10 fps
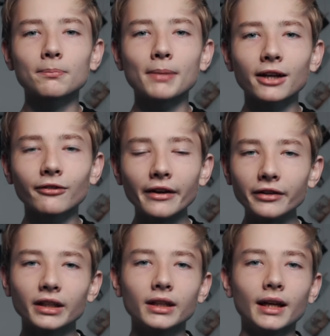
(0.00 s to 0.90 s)

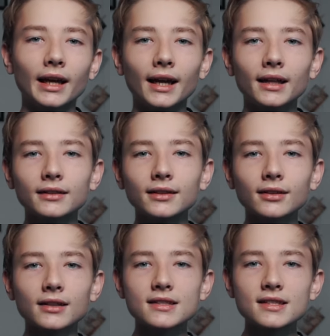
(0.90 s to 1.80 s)
background and you
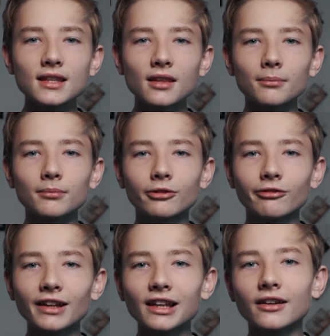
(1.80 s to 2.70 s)
can see them
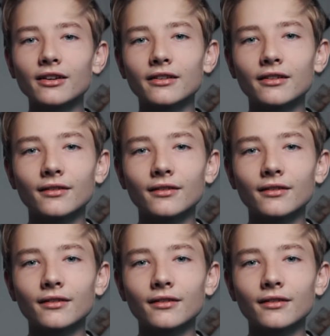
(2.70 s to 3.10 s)
really good.